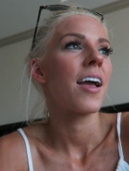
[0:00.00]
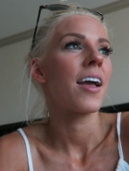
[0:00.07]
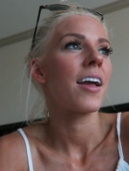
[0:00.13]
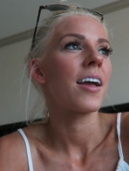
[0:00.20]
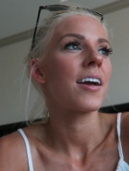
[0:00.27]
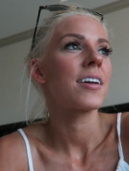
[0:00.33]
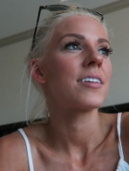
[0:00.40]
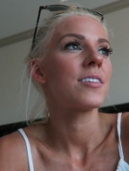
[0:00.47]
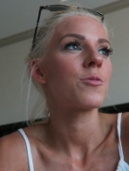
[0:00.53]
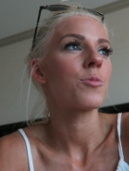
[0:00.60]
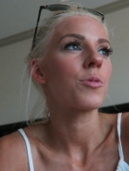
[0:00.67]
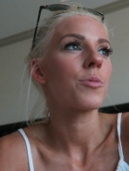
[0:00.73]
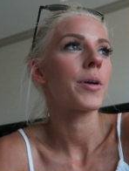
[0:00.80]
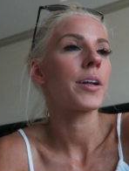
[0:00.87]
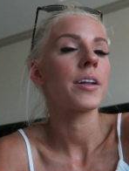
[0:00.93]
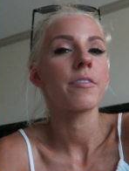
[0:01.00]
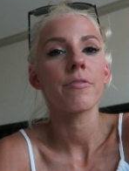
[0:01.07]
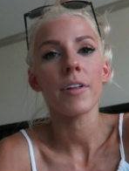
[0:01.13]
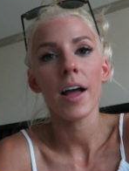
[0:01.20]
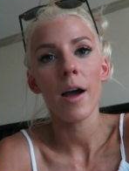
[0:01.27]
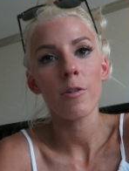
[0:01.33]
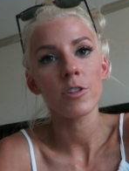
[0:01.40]
And we're ready to
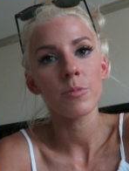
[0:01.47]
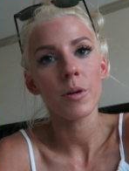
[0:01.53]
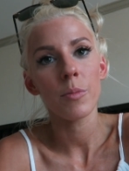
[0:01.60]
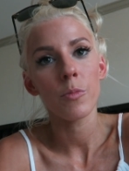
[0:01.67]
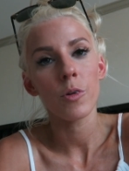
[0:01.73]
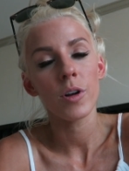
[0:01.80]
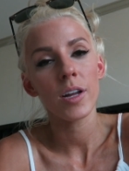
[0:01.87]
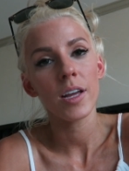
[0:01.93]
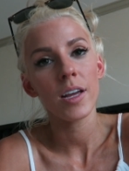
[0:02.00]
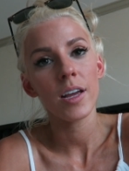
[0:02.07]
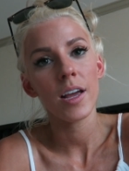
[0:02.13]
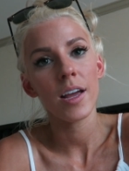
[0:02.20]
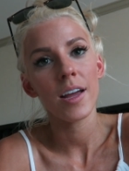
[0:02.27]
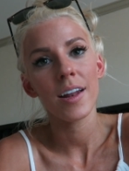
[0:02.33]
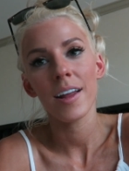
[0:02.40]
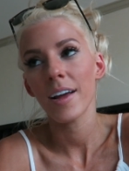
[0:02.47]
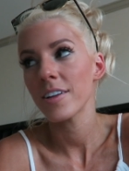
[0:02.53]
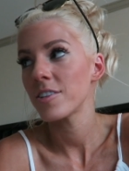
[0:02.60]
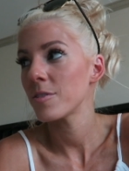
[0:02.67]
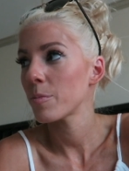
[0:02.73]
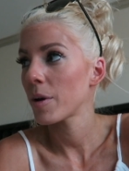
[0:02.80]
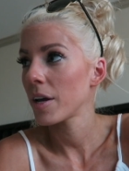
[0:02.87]
fly out tomorrow morning and
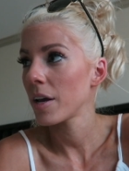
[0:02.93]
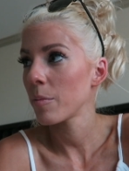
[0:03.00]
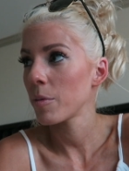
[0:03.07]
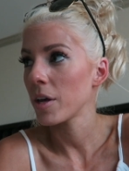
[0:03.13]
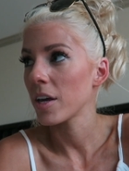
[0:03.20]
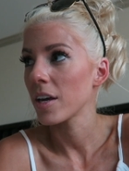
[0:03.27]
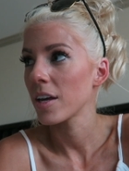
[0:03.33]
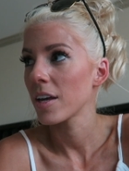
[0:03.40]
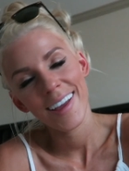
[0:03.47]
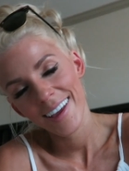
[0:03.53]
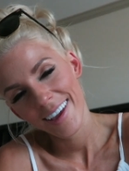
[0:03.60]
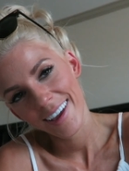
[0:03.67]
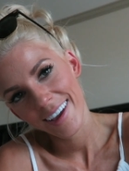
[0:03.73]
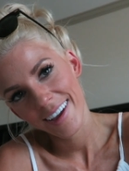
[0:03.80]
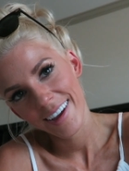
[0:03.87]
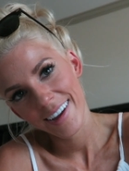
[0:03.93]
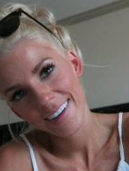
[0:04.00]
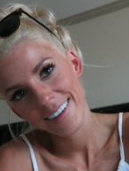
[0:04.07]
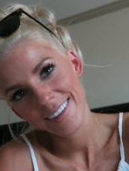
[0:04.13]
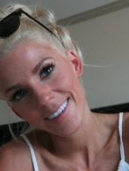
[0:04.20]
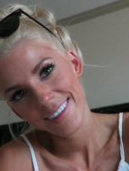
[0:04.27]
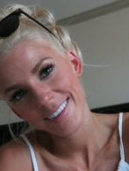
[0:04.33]
head to Miami.
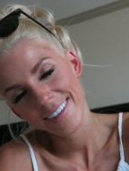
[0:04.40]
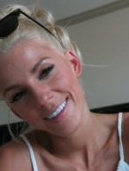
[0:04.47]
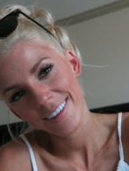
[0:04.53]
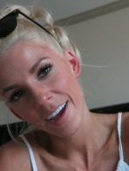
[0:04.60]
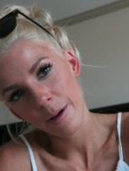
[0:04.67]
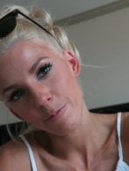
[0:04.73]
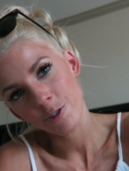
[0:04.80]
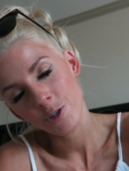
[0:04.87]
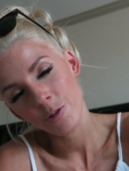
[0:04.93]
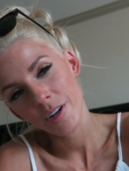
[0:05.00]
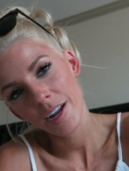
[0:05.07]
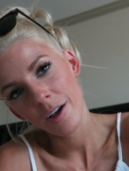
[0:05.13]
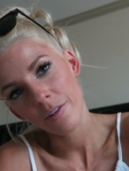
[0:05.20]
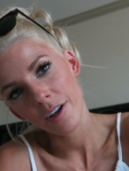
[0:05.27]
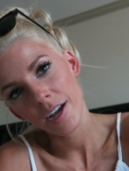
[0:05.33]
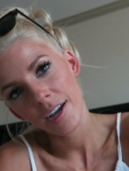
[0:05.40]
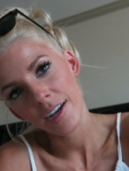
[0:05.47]
And I'm tuning out,